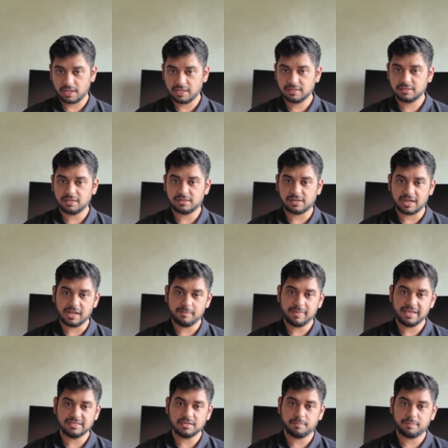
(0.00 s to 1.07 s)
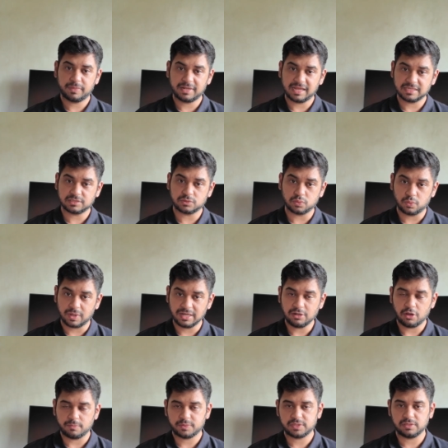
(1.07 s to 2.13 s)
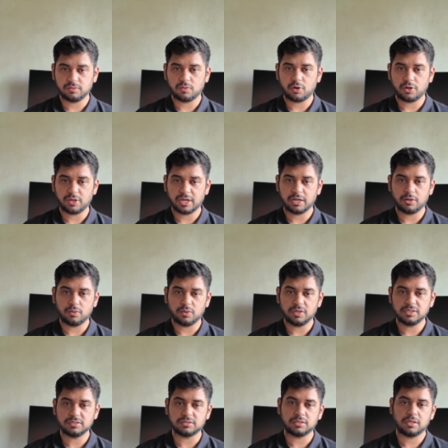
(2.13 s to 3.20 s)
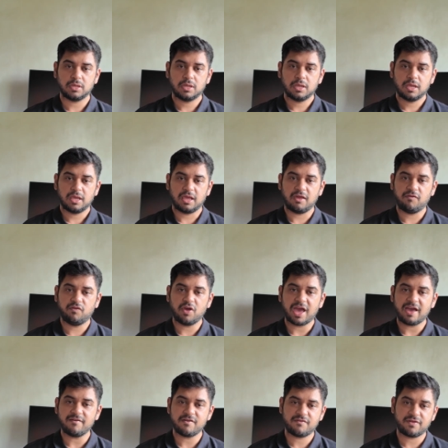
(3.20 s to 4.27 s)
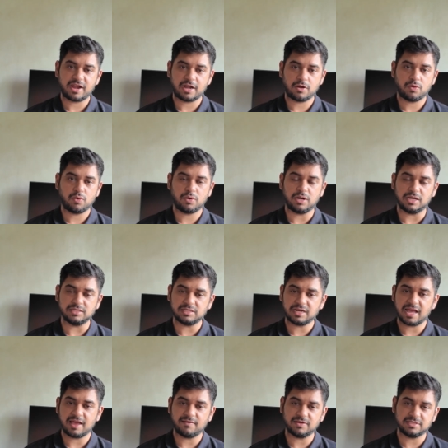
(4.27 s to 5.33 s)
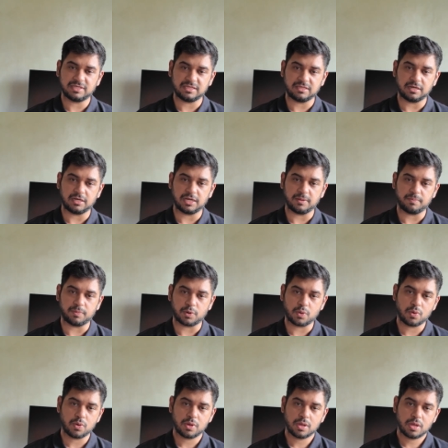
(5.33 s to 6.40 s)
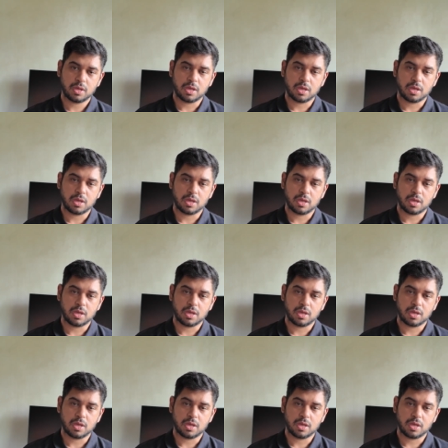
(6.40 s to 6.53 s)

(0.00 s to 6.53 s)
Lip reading: In the Trailblazer Plus 1 option, what you can do is, if you have a friend who doesn't have a C30 Pro,